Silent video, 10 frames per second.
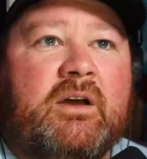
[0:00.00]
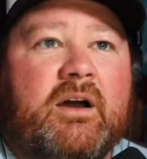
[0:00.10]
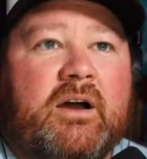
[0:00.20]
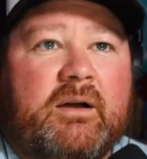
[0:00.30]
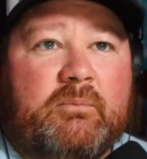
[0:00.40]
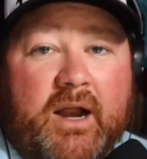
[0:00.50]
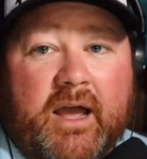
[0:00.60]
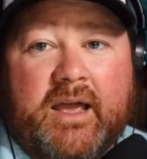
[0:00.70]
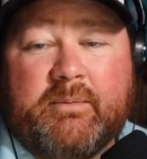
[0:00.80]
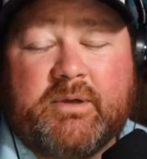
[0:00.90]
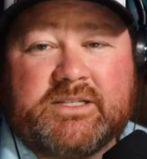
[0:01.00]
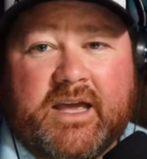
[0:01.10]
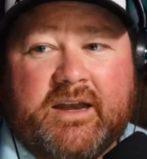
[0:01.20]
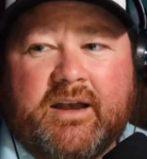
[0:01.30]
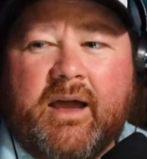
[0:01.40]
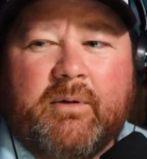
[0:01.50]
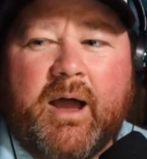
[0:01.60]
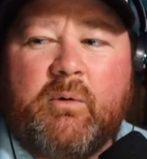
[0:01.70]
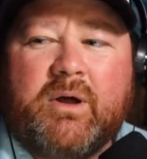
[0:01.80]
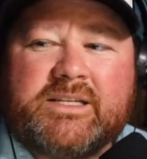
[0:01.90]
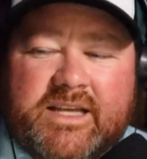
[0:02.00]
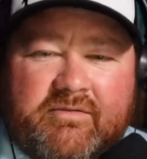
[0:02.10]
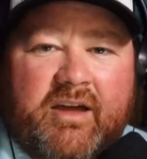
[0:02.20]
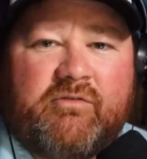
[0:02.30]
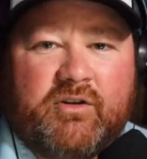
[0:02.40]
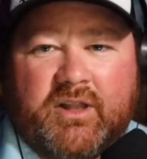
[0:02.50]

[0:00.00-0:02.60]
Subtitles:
But I am excited. I want to save that for